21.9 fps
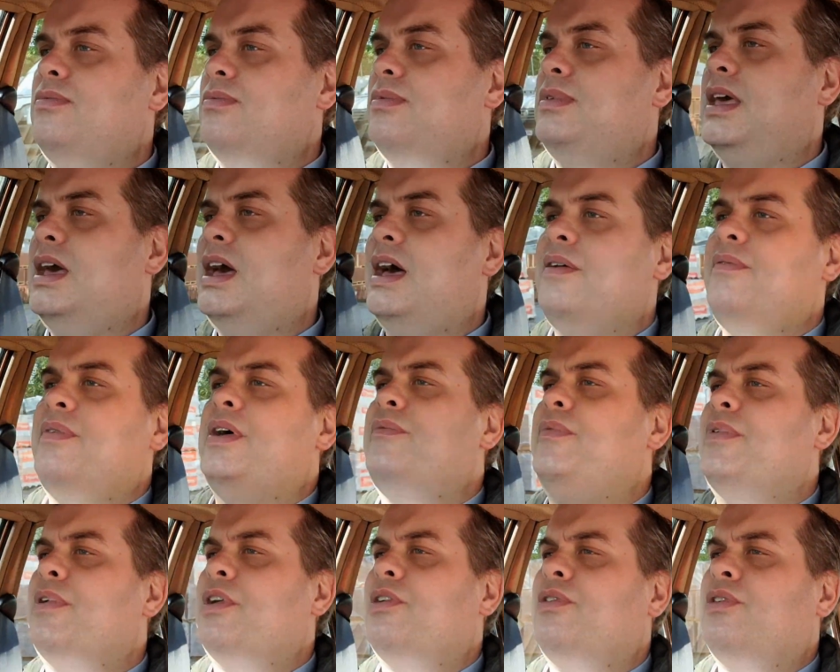yeah,
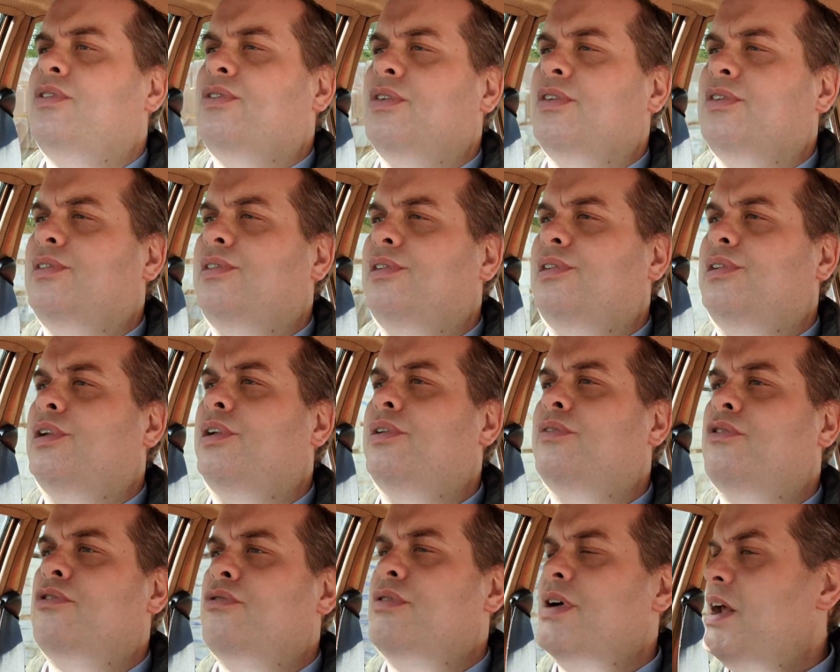there's a lot
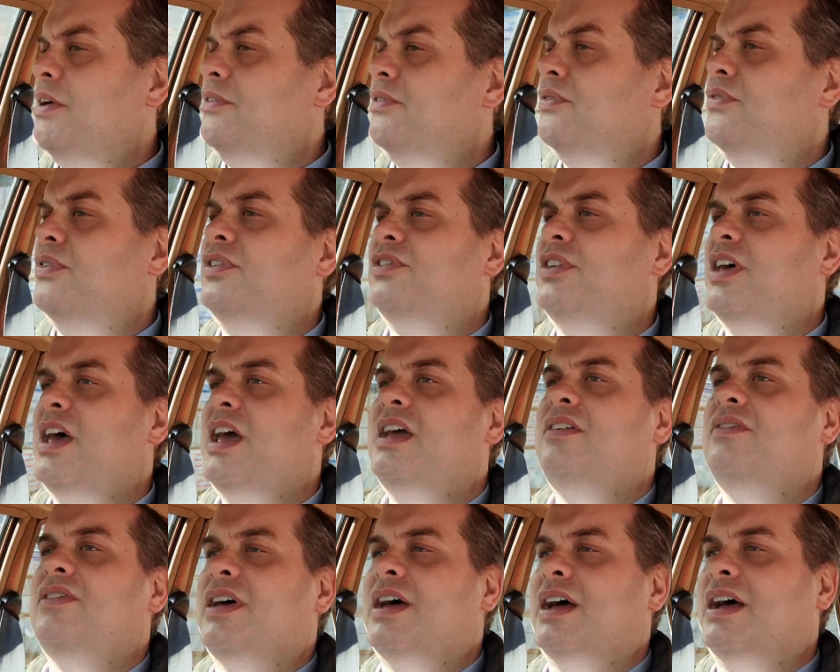of grounds for
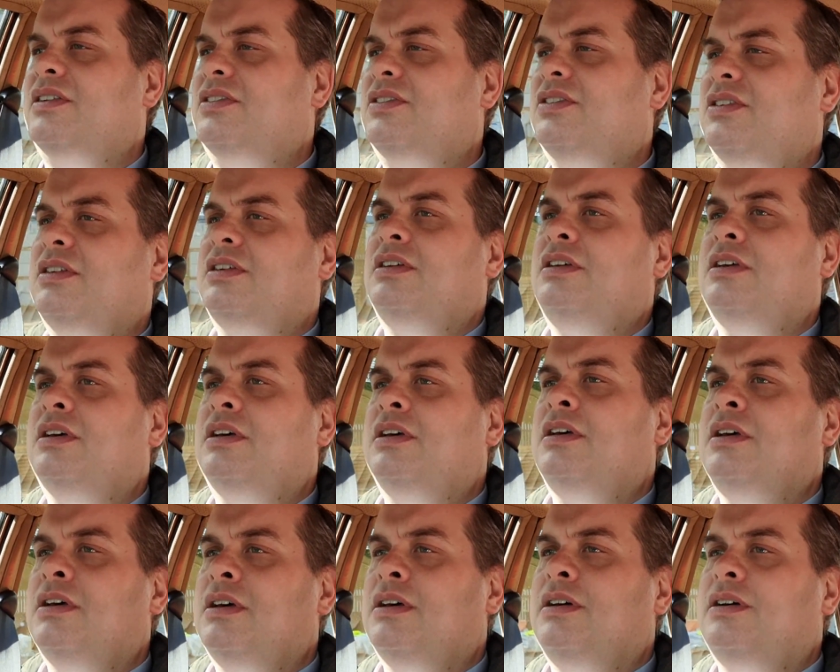saying that.
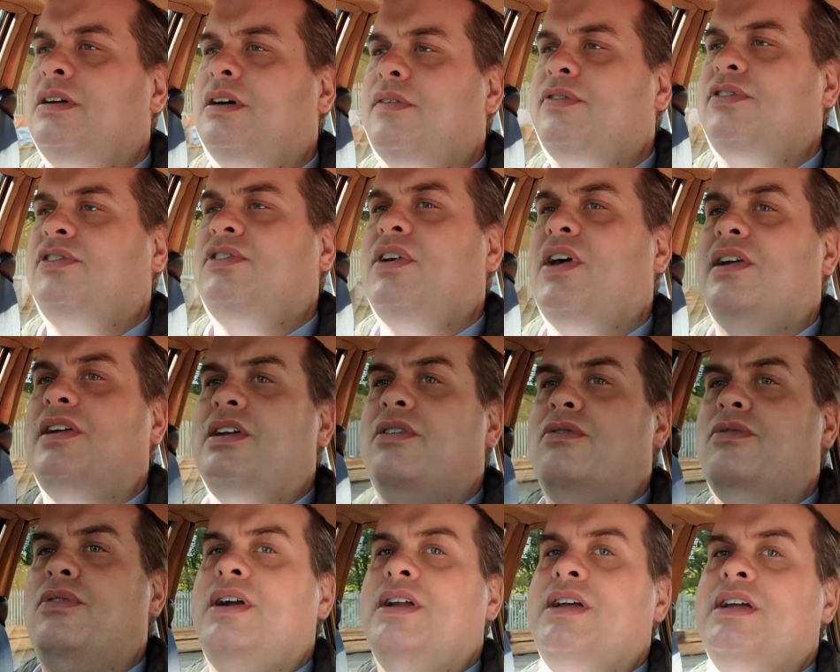I've certainly
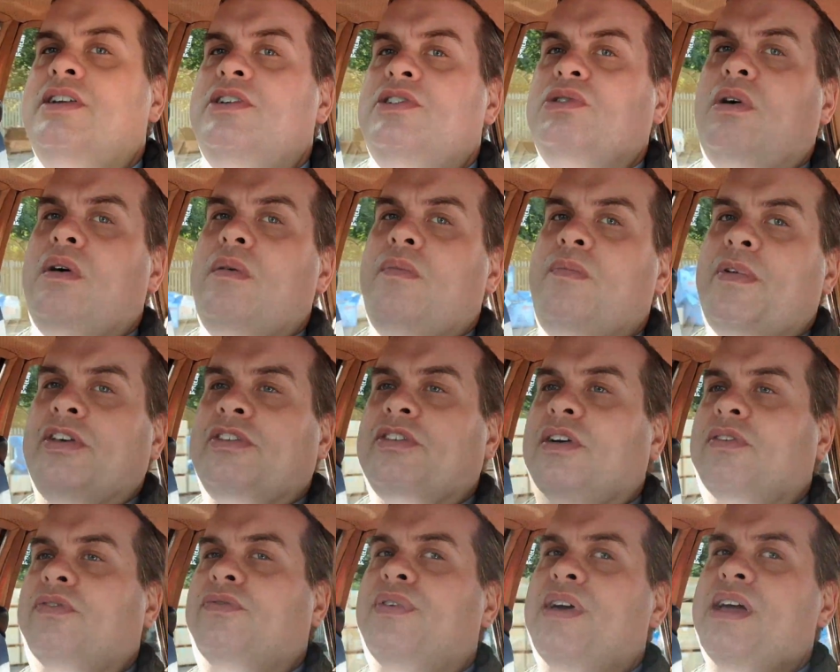really enjoyed this.
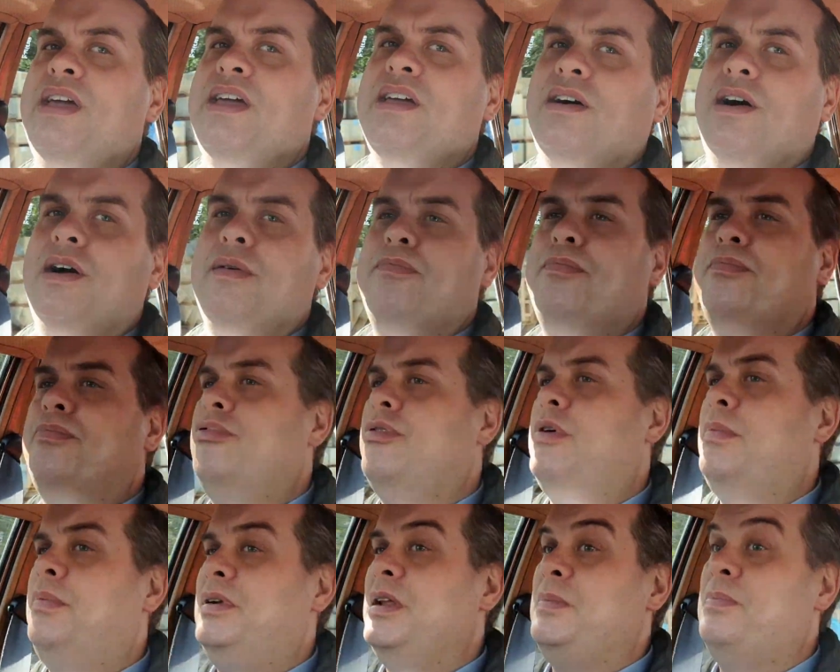I think I
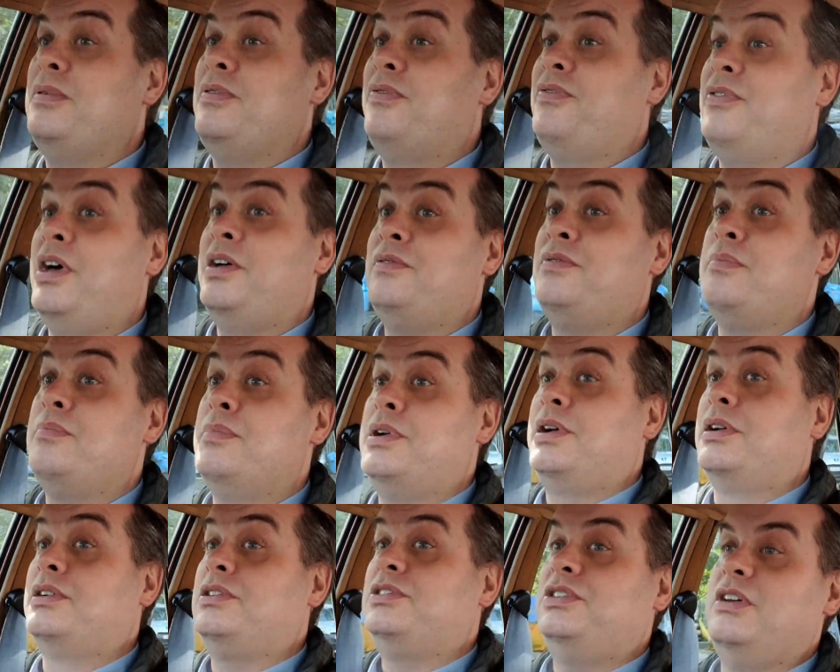probably prefer the
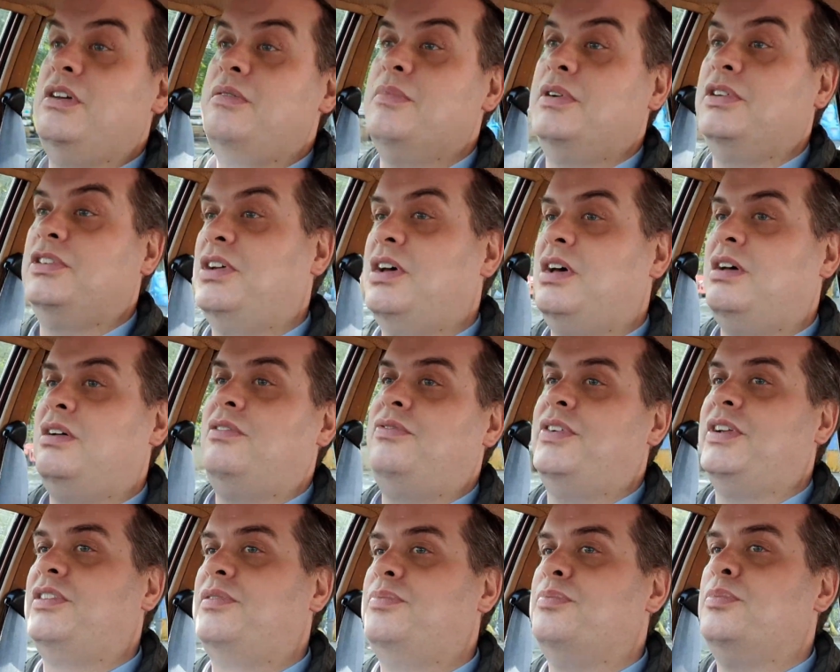Mark two
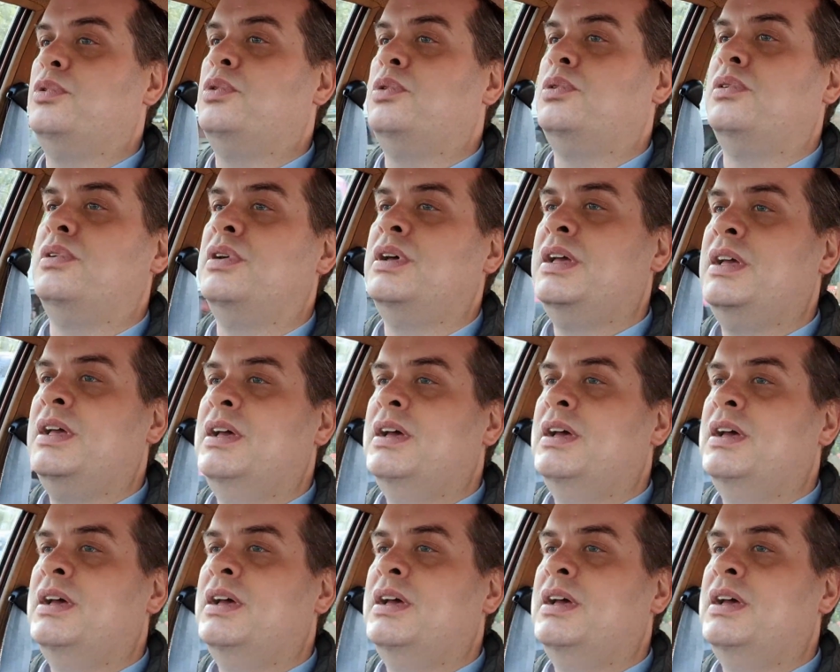myself. That's more